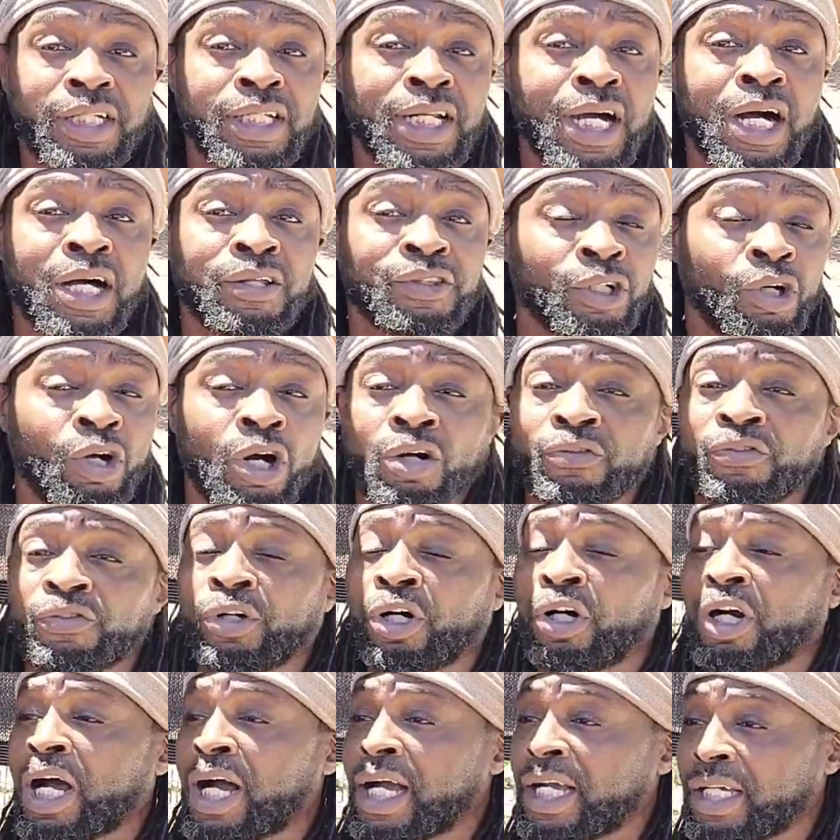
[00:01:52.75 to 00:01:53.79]
Now there are a
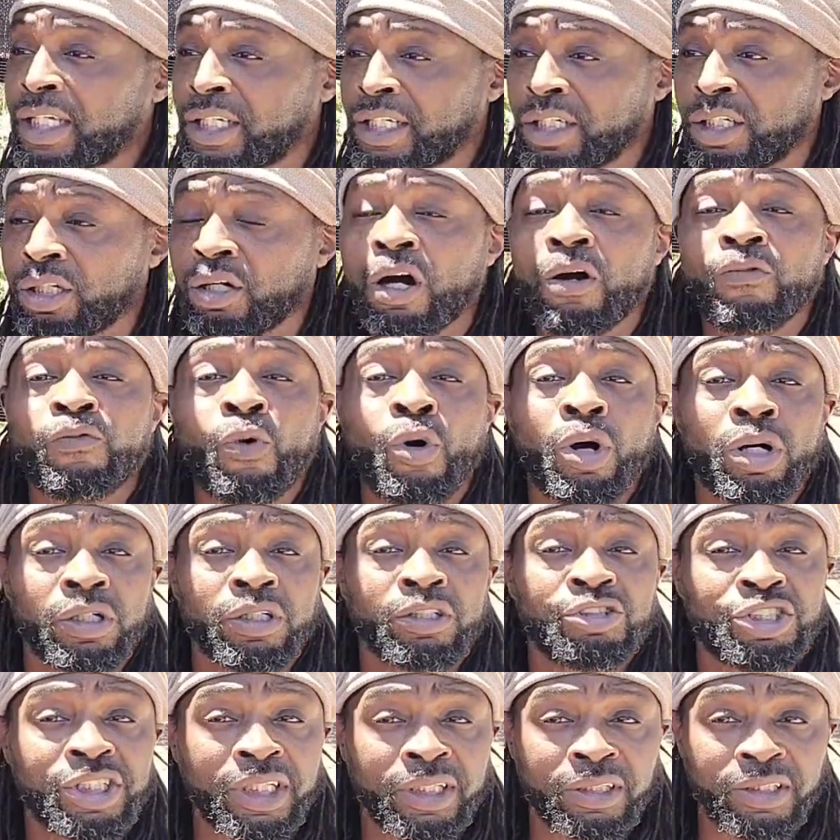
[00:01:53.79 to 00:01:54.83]
variety of
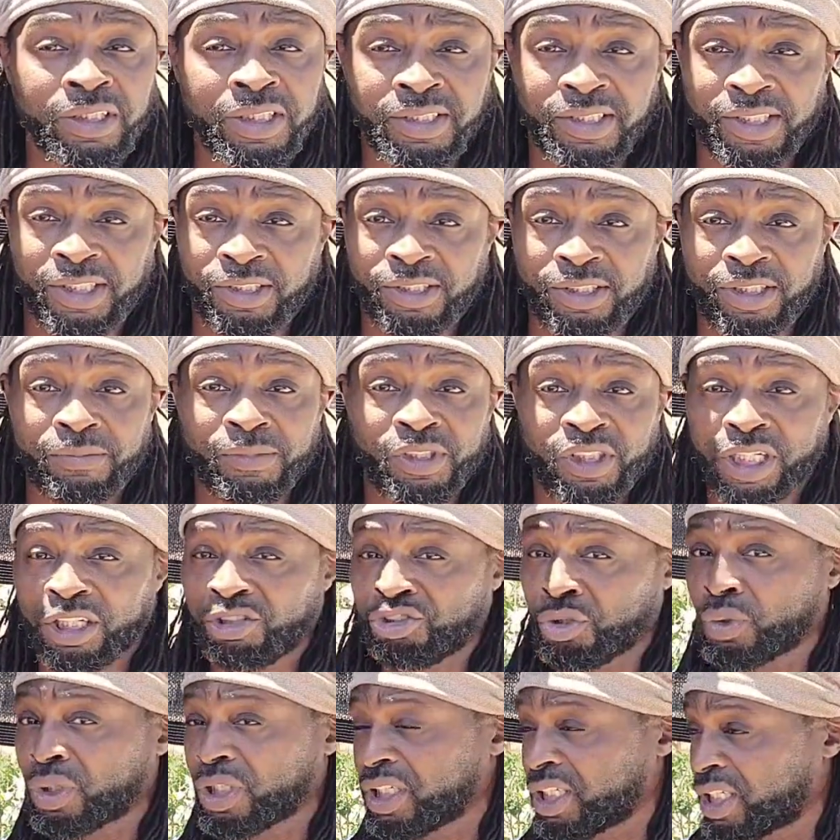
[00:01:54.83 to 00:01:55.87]
water chilling systems
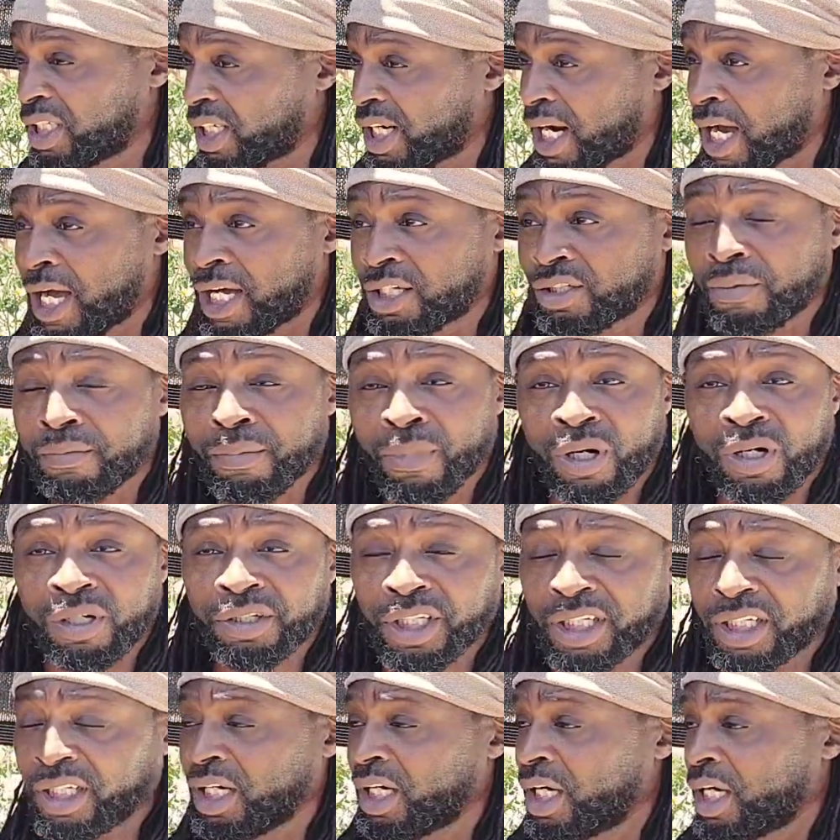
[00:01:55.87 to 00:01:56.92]
that you can get on the
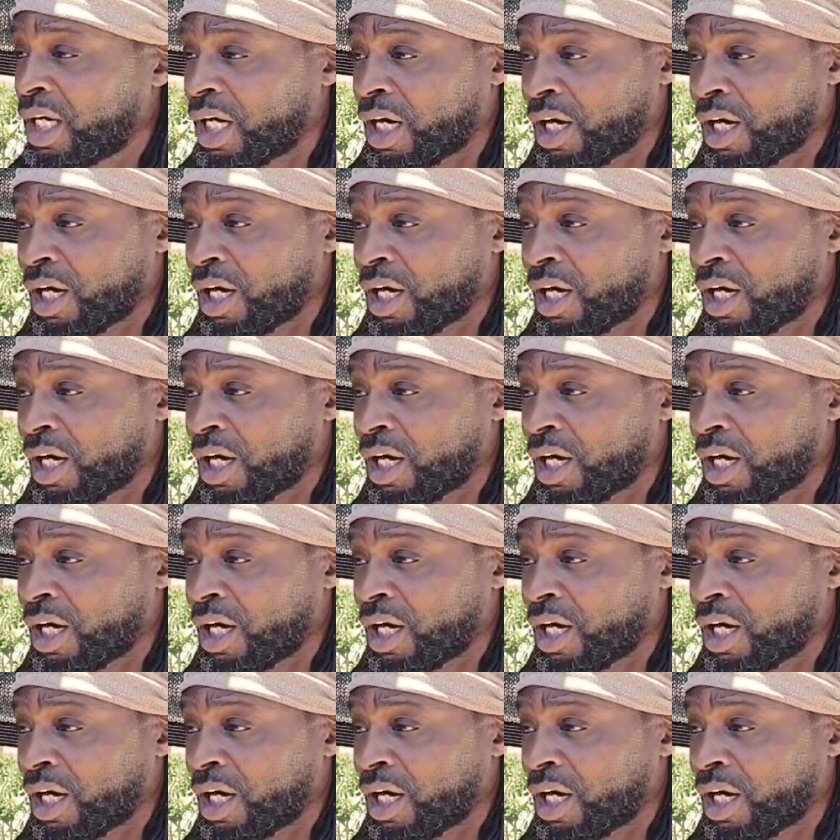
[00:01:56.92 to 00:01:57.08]
market.